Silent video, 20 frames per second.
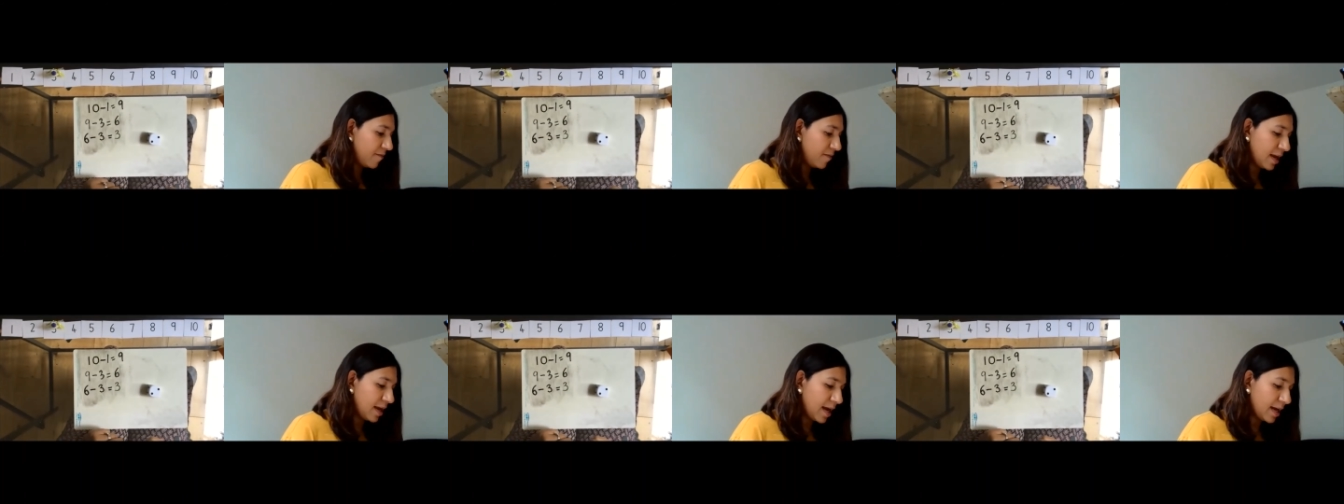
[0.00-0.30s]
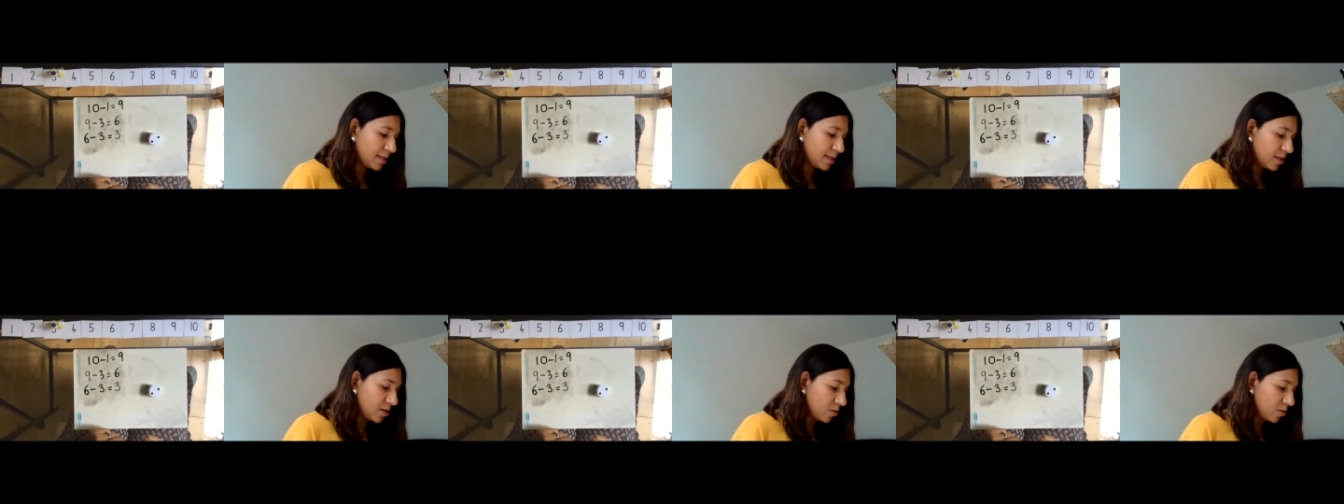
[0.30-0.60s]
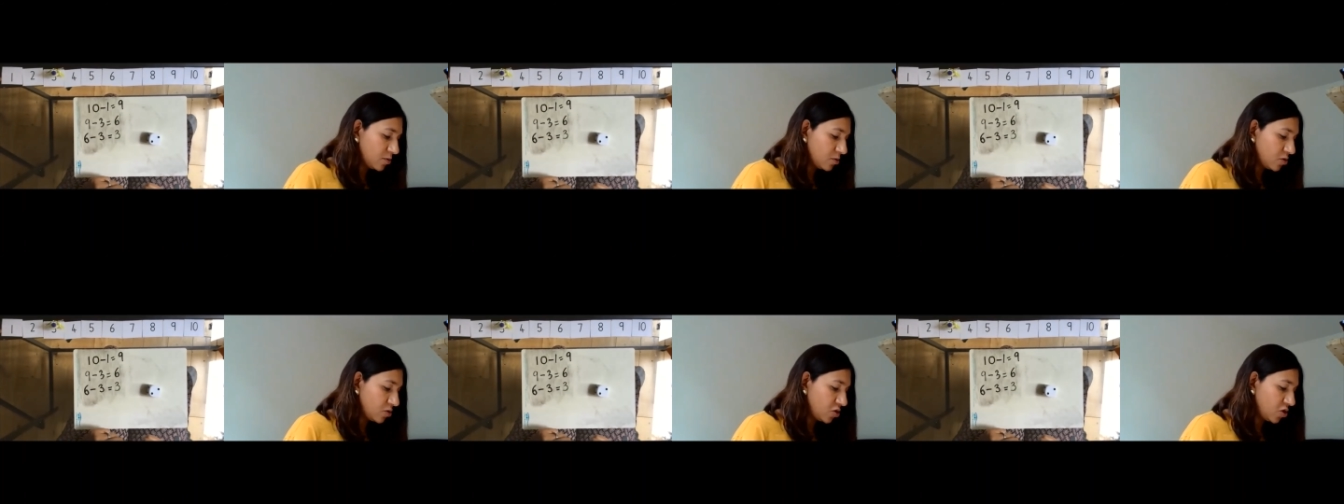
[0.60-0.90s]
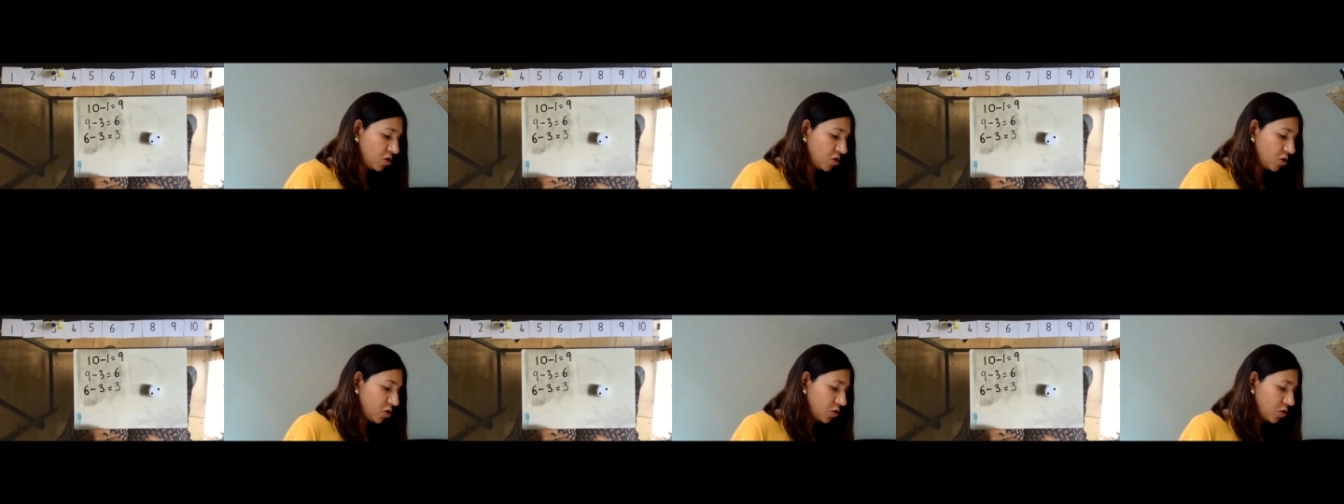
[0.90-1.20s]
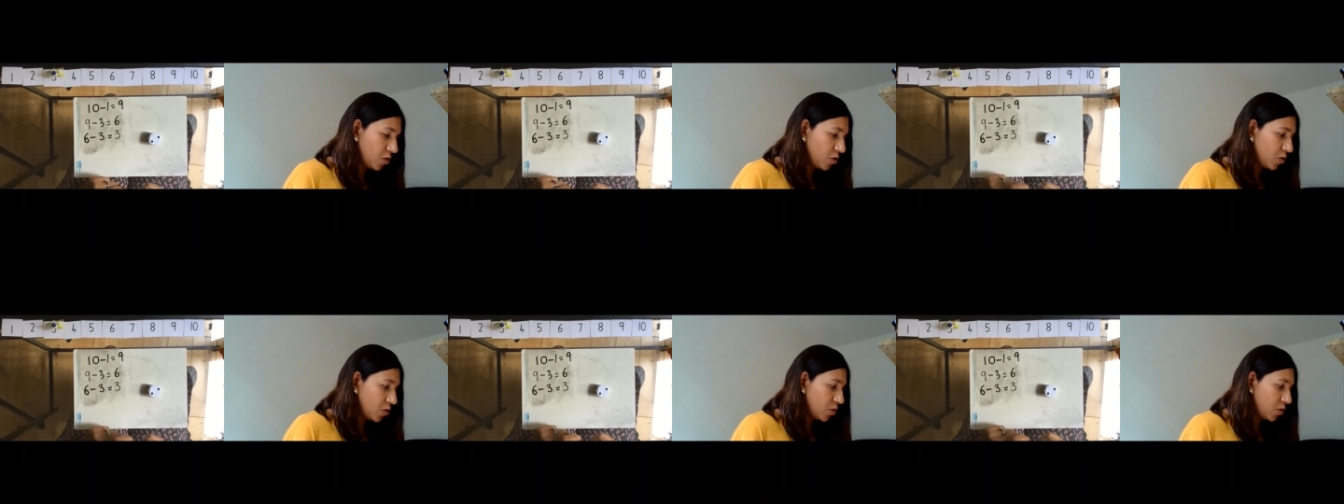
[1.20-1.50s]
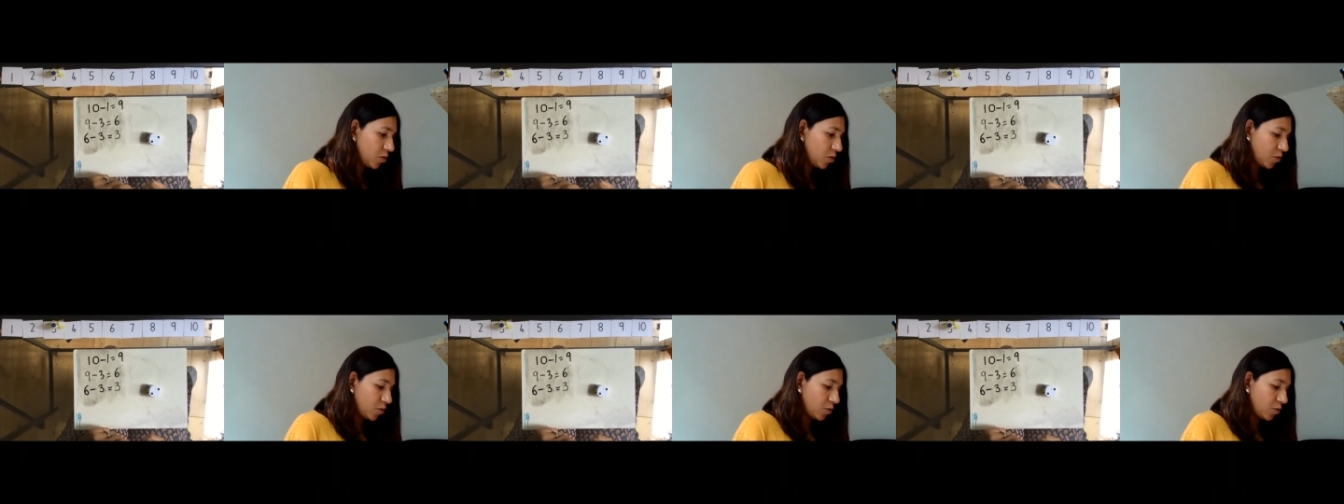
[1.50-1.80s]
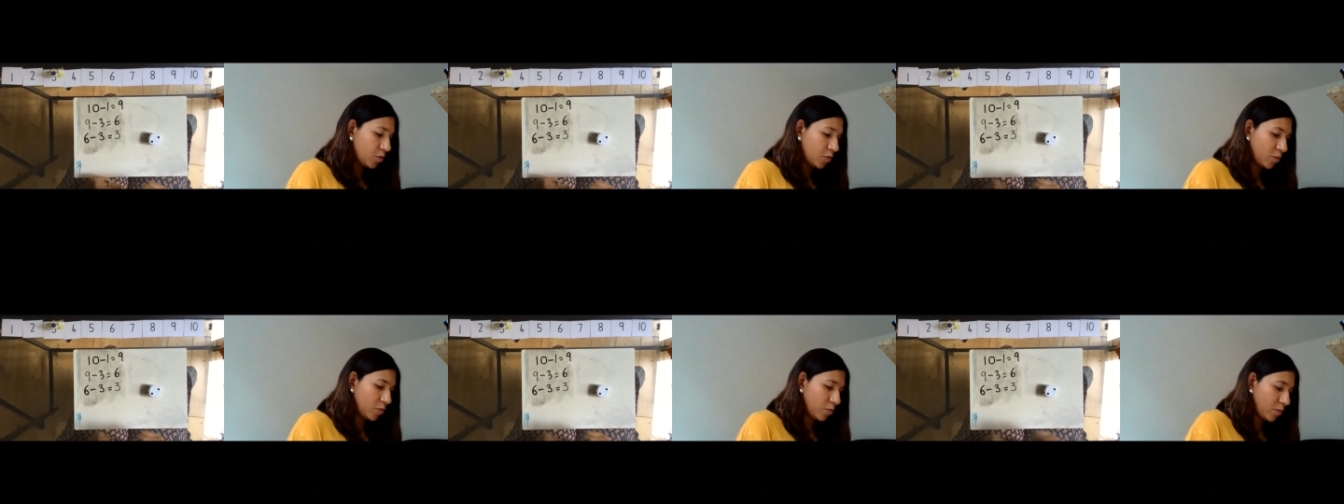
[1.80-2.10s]
landed on
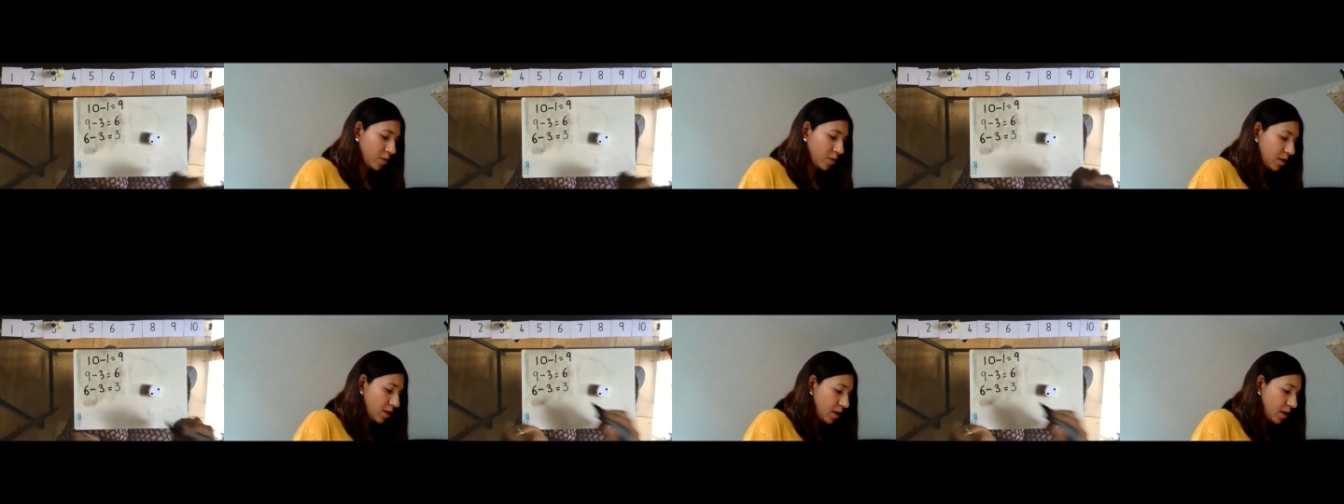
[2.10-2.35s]
2.